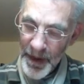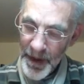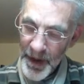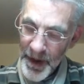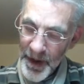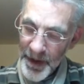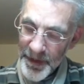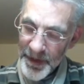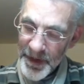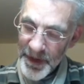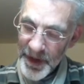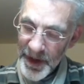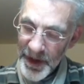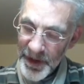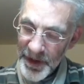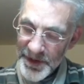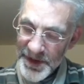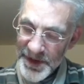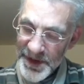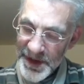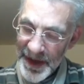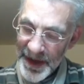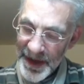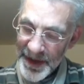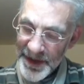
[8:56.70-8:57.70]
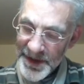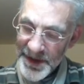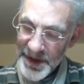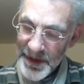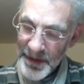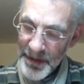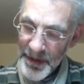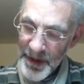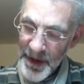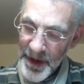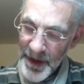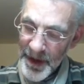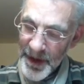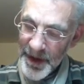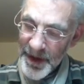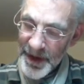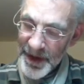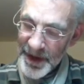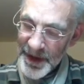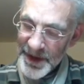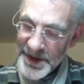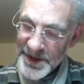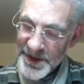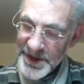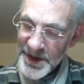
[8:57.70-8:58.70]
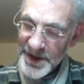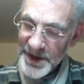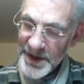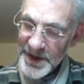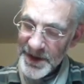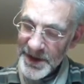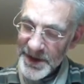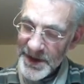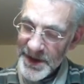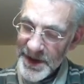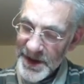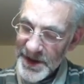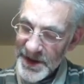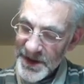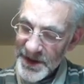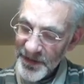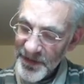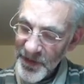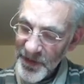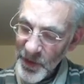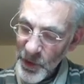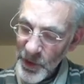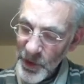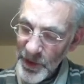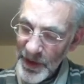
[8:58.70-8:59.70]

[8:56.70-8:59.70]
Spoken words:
the coset is just consists of all